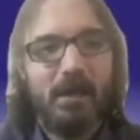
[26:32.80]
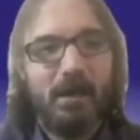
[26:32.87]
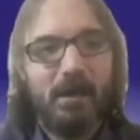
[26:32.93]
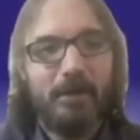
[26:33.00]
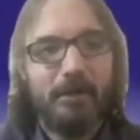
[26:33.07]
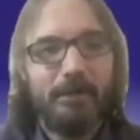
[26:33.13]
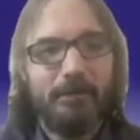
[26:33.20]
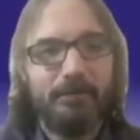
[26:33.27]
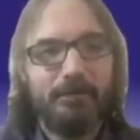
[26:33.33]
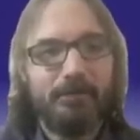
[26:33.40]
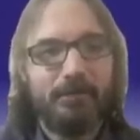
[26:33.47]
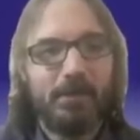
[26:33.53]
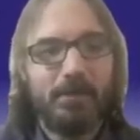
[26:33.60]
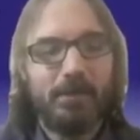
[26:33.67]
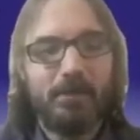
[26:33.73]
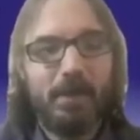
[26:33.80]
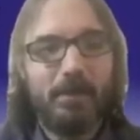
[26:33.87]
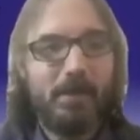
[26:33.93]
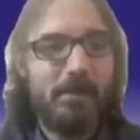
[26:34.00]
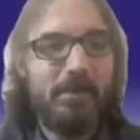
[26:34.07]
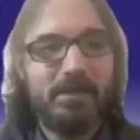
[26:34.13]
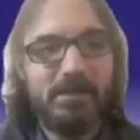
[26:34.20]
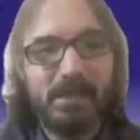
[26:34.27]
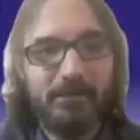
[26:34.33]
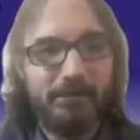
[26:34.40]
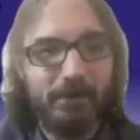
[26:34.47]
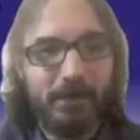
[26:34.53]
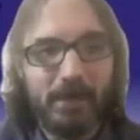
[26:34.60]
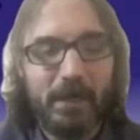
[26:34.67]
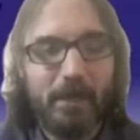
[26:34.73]
that may be
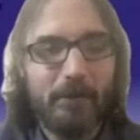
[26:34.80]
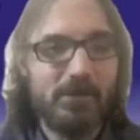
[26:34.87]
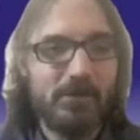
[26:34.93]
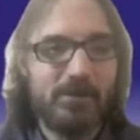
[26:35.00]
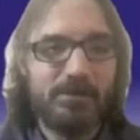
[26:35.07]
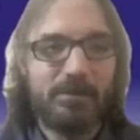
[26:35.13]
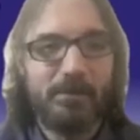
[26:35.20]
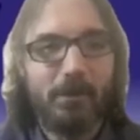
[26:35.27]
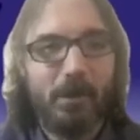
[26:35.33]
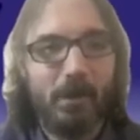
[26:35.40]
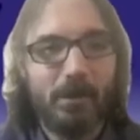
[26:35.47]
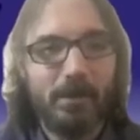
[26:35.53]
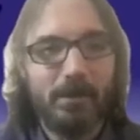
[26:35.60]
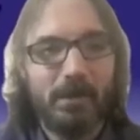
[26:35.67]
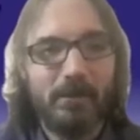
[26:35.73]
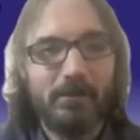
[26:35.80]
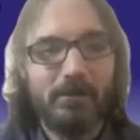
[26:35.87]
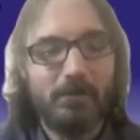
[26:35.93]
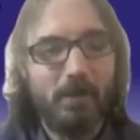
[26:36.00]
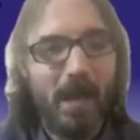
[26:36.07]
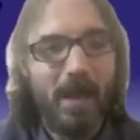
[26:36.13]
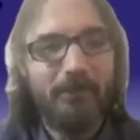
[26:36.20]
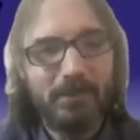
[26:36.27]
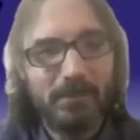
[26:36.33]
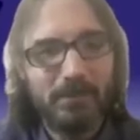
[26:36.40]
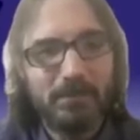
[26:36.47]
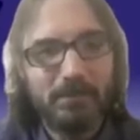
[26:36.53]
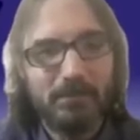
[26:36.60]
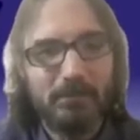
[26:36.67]
different. I'm just spitballing there. Do you have to?